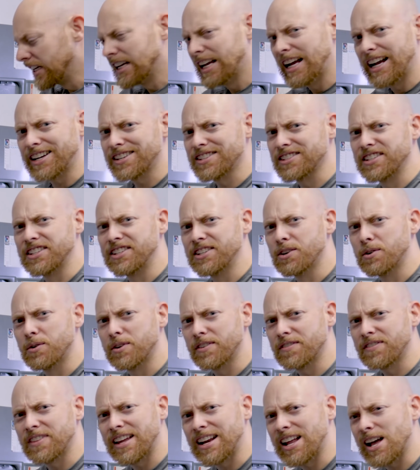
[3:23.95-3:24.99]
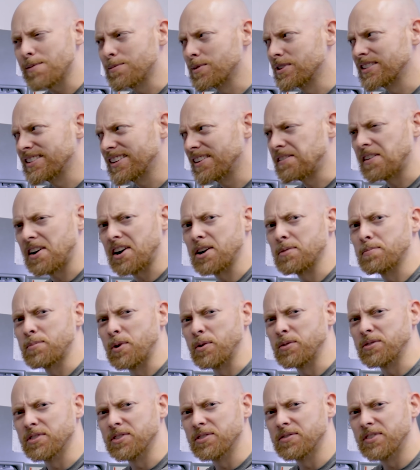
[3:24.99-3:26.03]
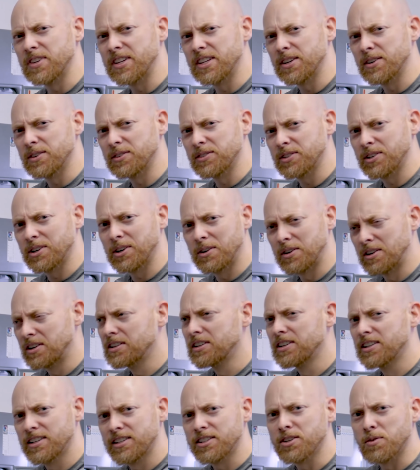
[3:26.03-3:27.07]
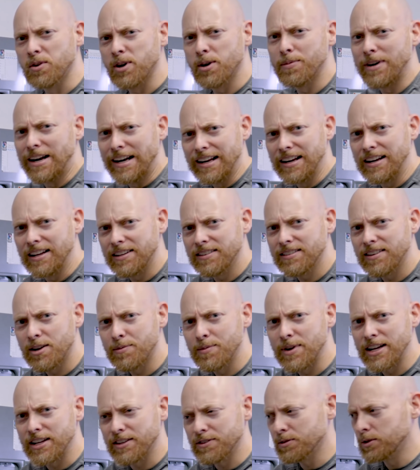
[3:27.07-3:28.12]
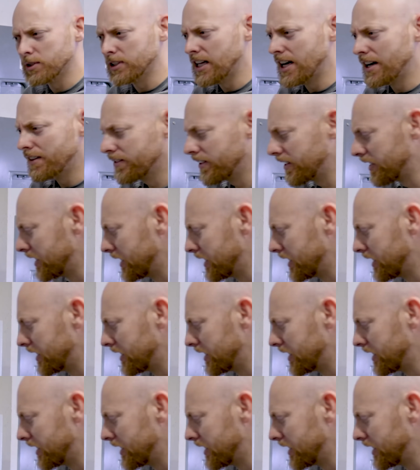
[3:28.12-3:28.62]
Actually, you know what, if that happens, I'm not gonna post this video, so don't worry about it. I make it through alive.